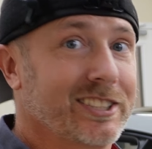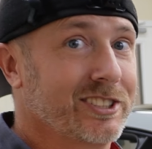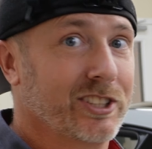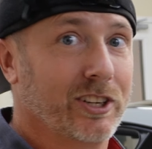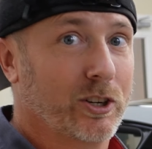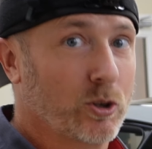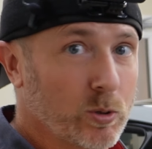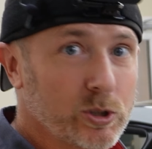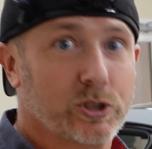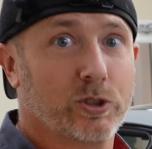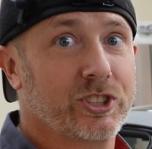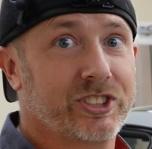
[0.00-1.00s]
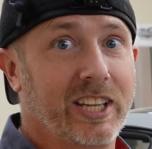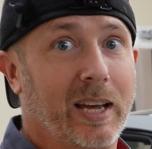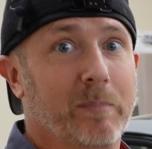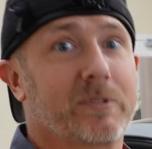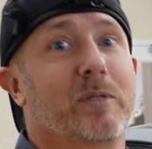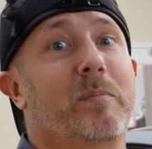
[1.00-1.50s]
It's a crucial
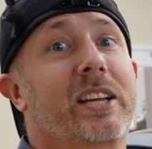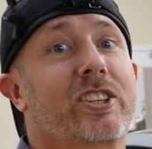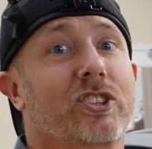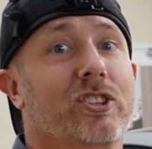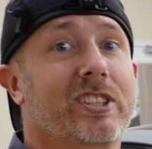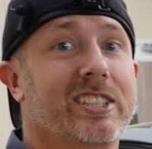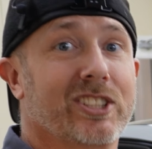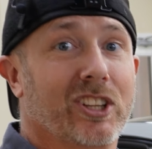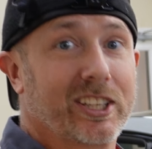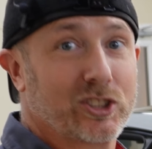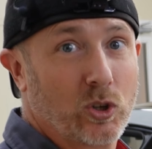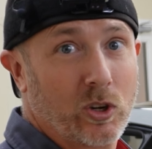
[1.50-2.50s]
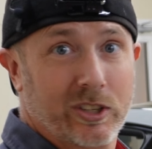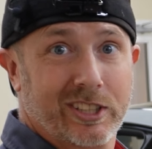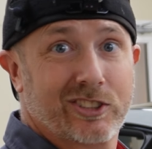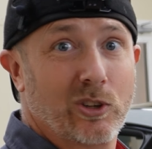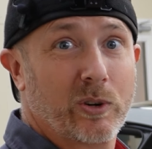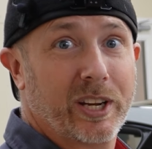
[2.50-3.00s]
step to make sure that these
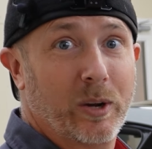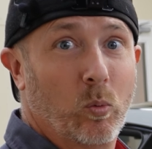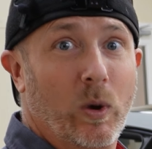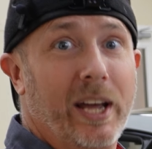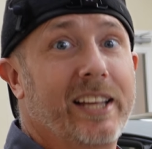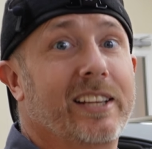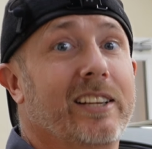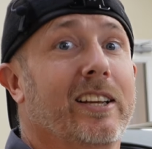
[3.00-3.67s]
electronics don't get wet,